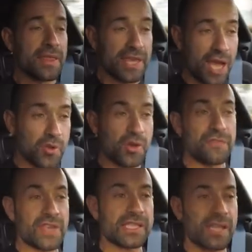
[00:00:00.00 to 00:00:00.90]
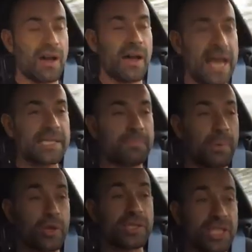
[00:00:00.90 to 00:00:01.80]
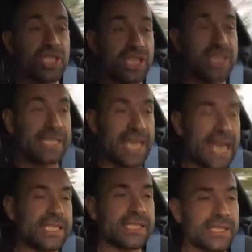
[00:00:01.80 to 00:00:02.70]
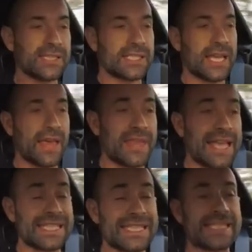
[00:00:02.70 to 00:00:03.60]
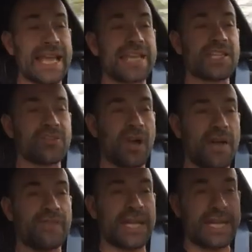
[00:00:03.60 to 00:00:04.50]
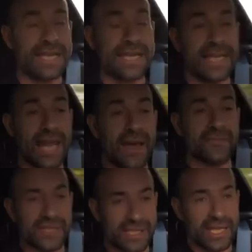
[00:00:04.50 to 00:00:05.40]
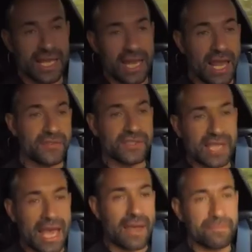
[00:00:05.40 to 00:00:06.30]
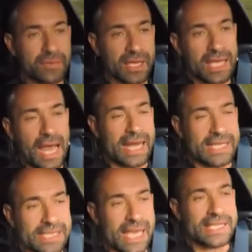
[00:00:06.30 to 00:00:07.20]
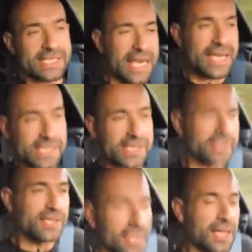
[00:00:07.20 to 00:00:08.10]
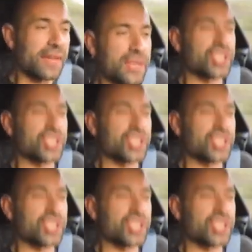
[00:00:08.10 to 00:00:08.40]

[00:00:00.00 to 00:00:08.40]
The owner of this car has a Boxster GTS, and that's his daily driver, and he loves that. And he takes this and the